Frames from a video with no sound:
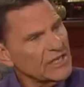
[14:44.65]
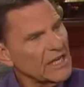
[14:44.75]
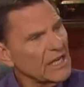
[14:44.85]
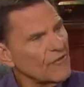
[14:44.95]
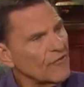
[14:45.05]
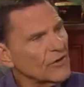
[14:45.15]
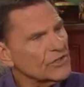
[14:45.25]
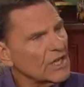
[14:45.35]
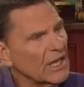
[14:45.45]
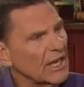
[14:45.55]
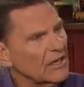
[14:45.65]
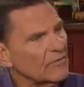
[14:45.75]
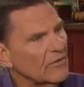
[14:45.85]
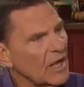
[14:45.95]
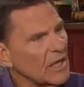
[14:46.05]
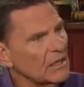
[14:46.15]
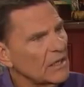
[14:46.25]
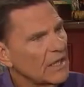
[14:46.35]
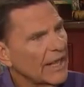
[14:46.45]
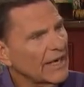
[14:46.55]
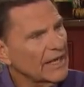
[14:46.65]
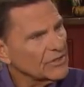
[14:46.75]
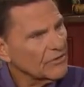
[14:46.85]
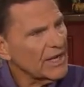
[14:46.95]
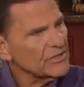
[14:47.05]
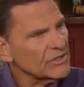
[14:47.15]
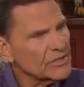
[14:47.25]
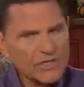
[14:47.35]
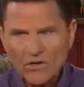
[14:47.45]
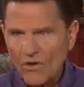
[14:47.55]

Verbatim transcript: Seek ye first the kingdom of God and his righteousness,